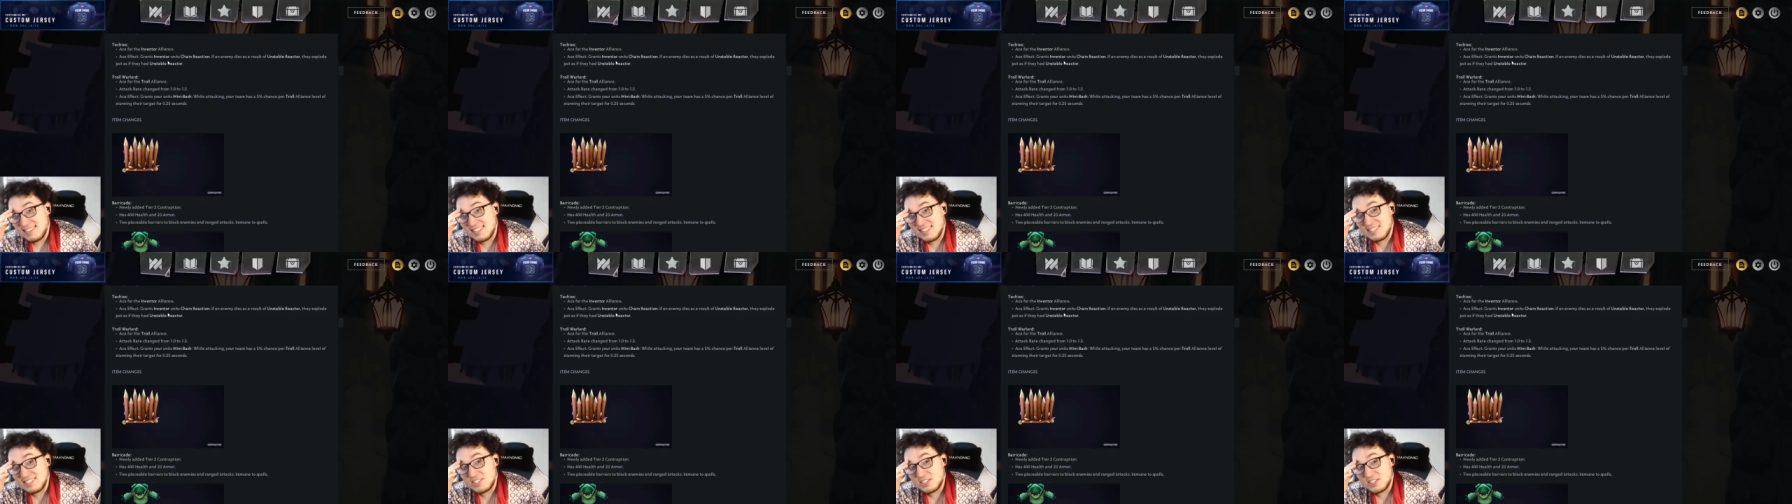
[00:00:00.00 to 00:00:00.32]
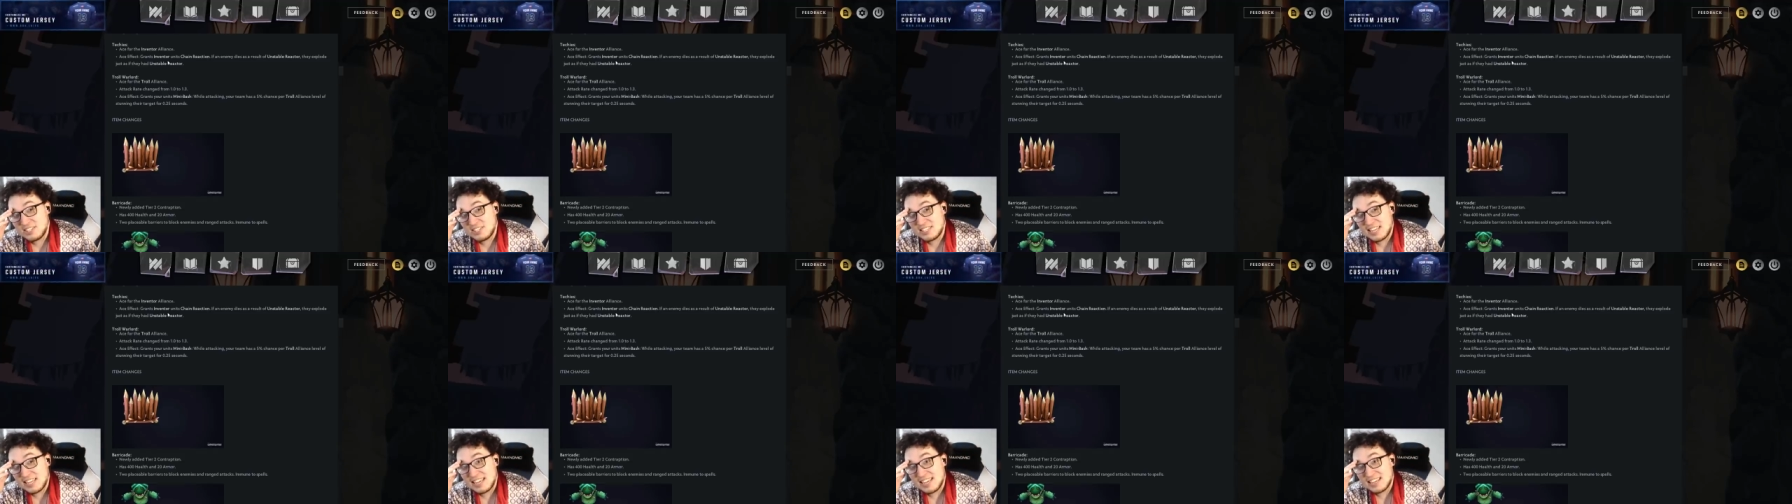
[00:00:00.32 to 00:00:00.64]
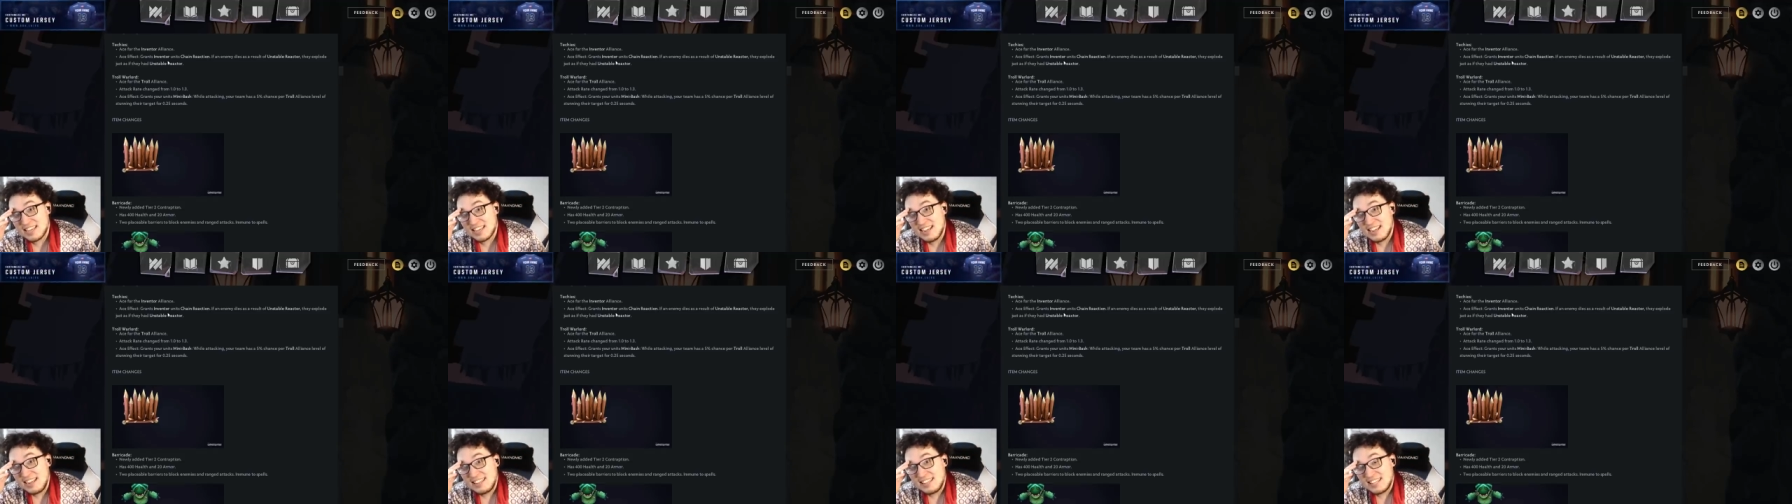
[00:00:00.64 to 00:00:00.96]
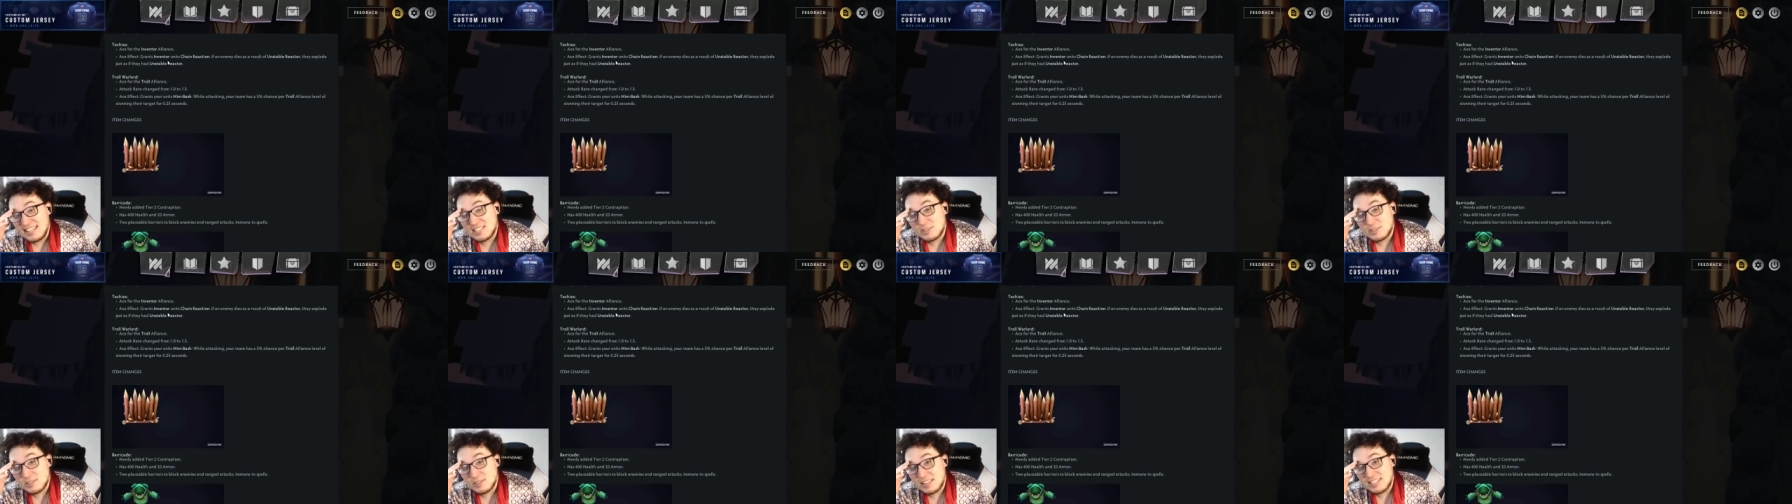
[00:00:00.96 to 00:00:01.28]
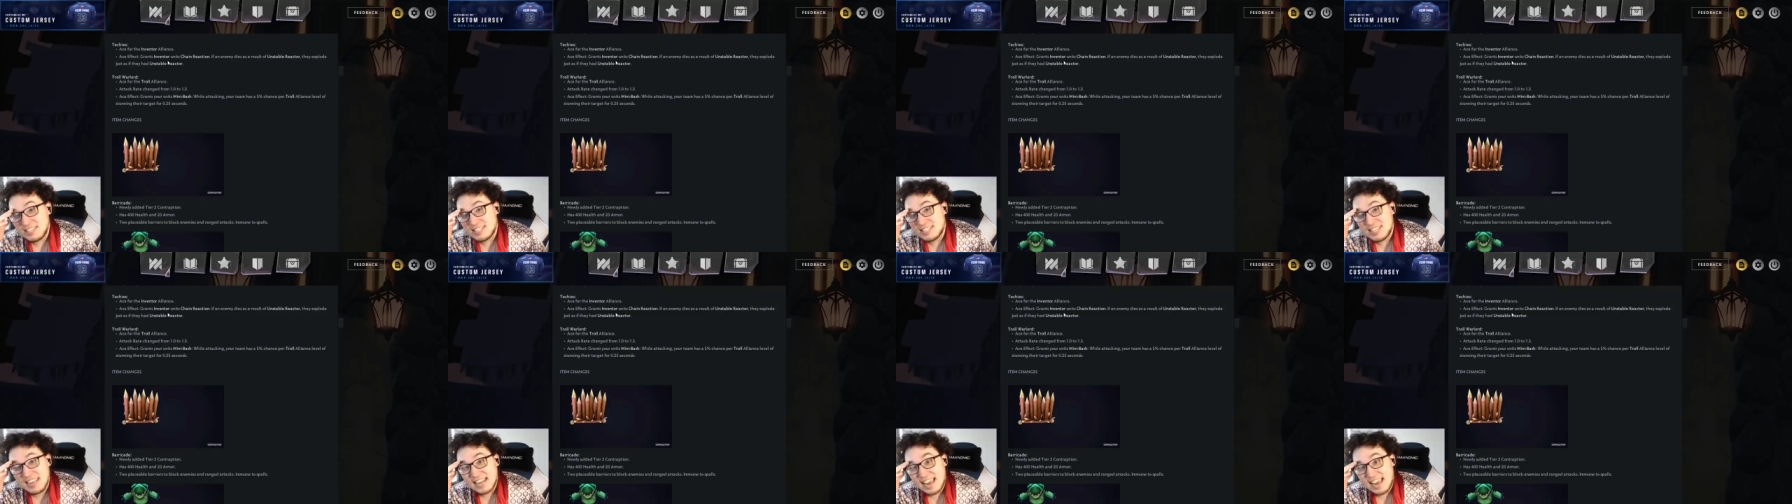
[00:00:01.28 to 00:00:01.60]
This just, like,
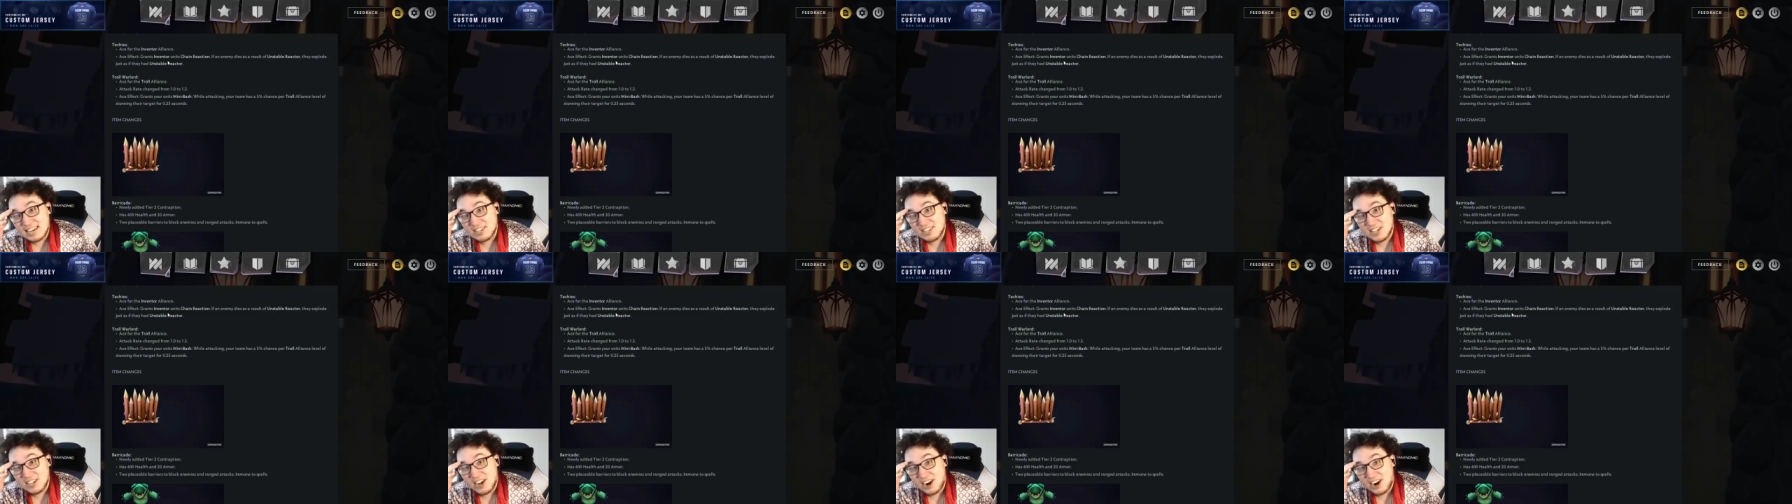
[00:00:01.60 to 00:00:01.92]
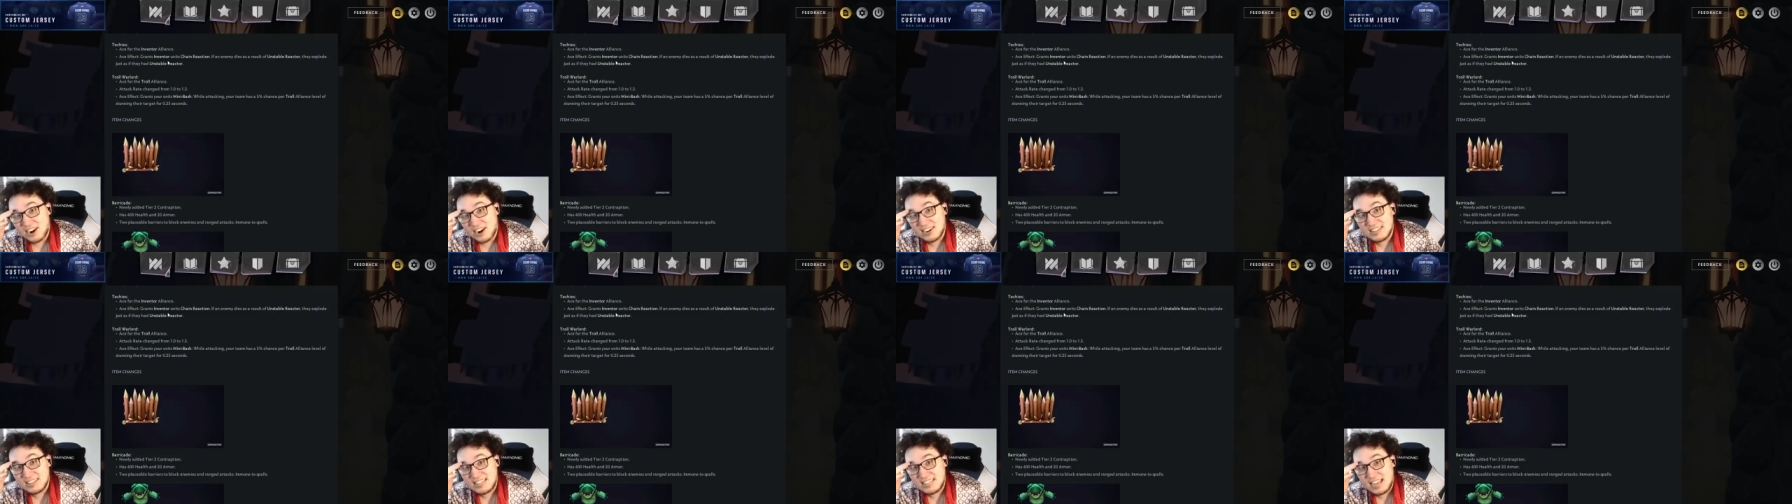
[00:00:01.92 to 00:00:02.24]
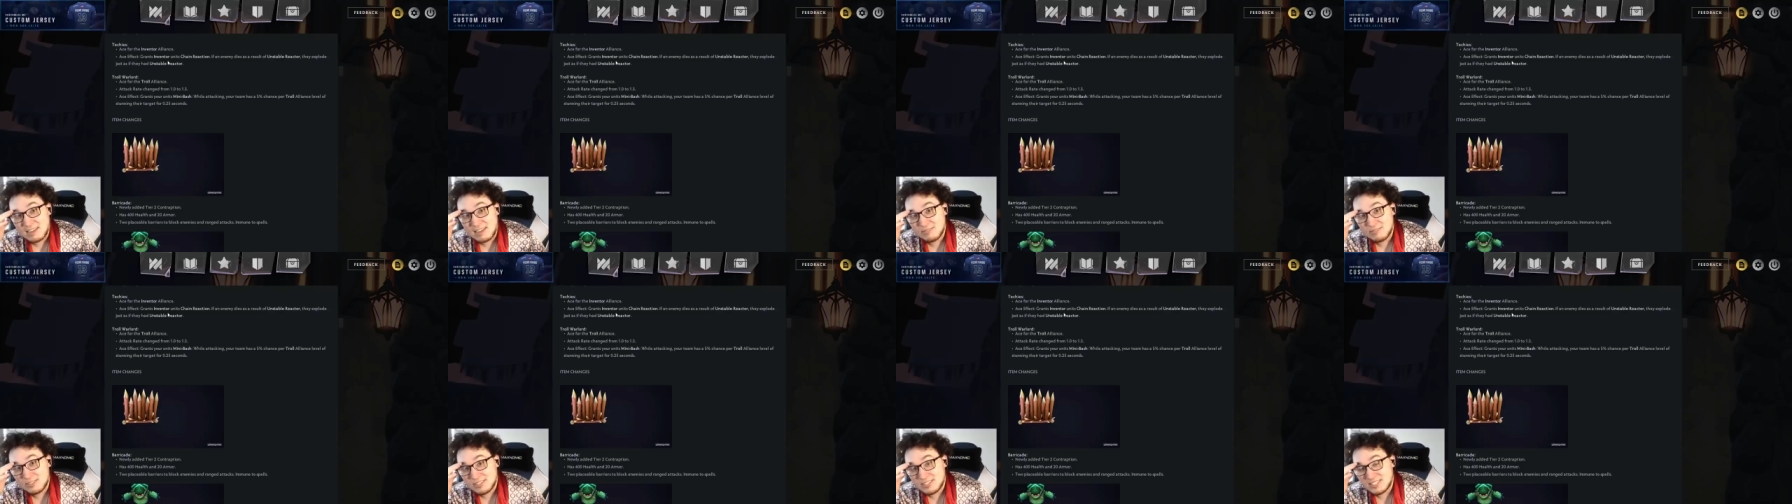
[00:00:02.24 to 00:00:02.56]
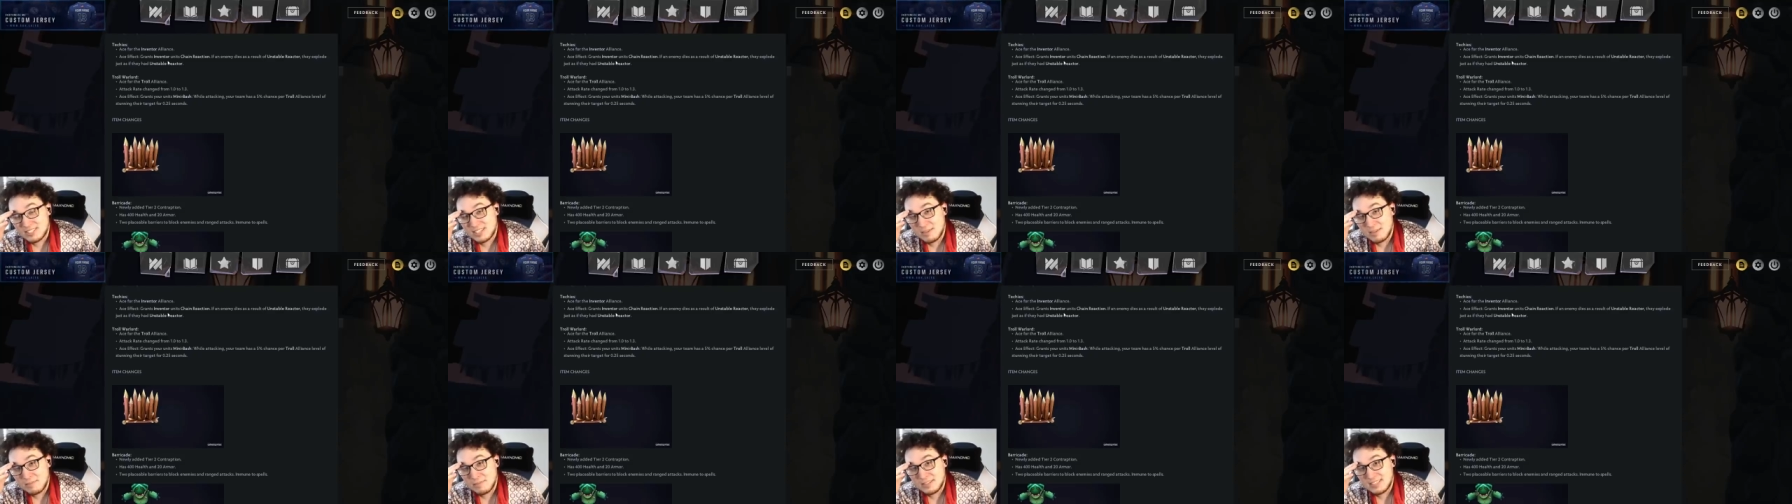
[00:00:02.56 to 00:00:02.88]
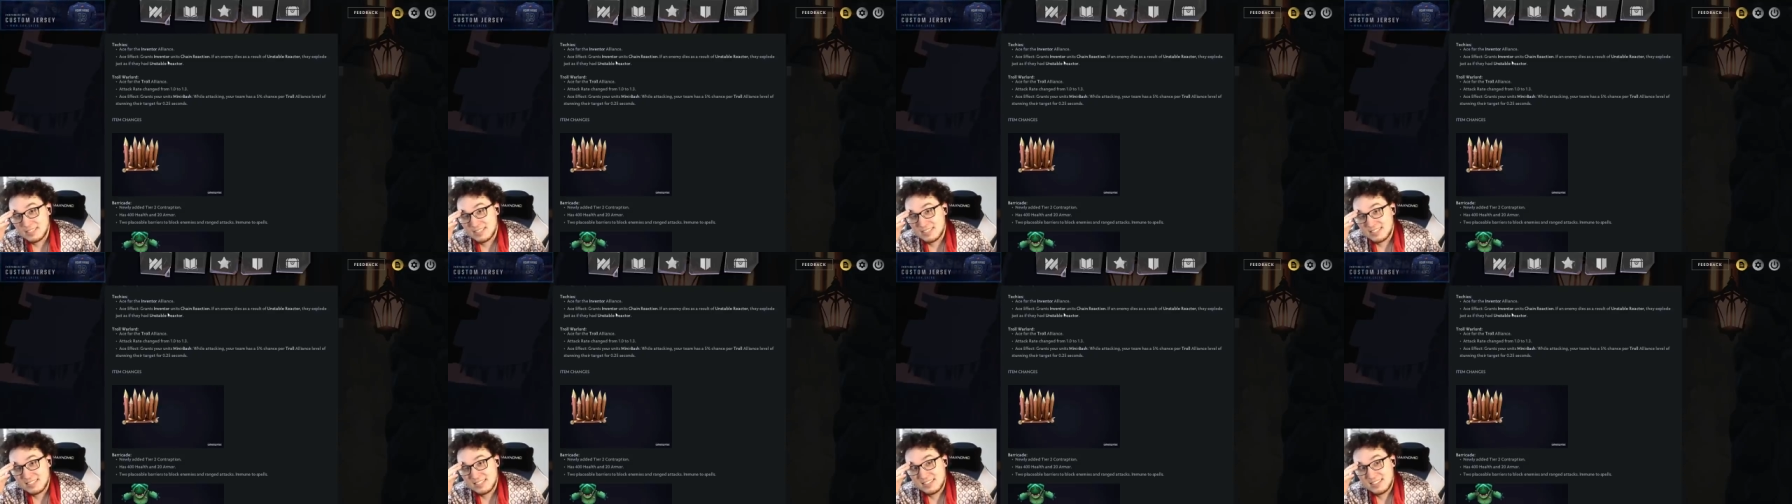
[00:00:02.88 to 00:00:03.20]
this can actually hard counter
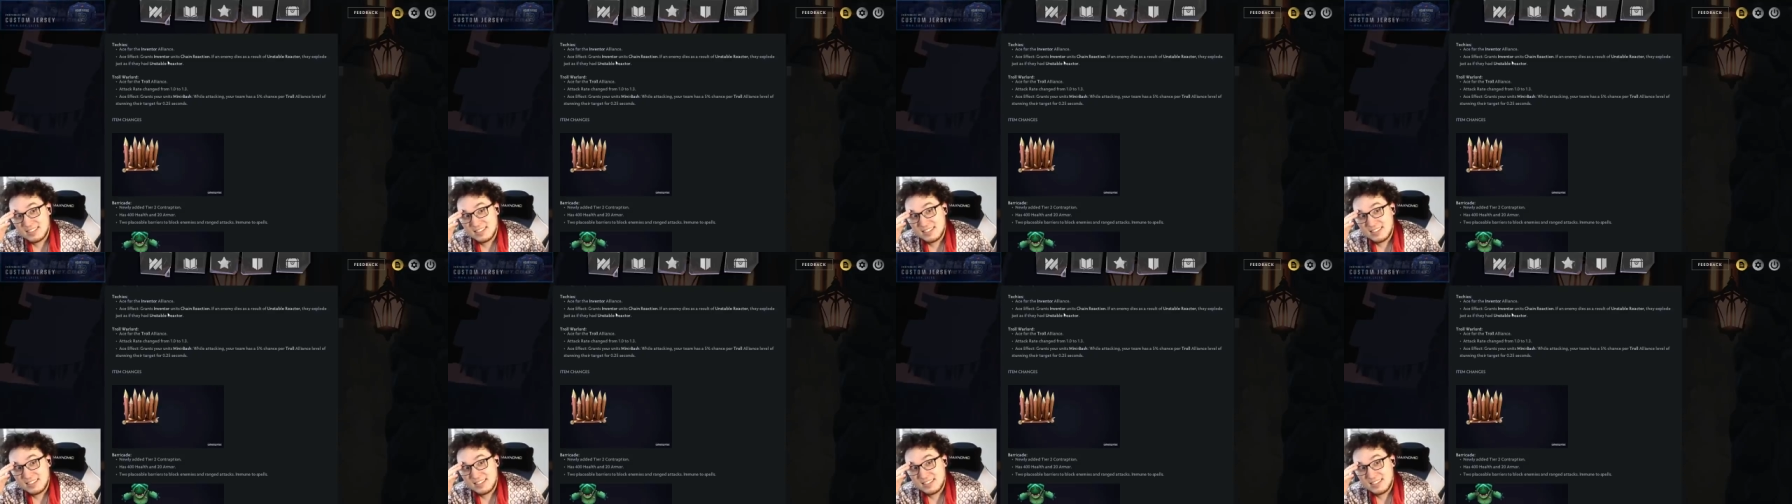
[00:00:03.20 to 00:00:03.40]
summons.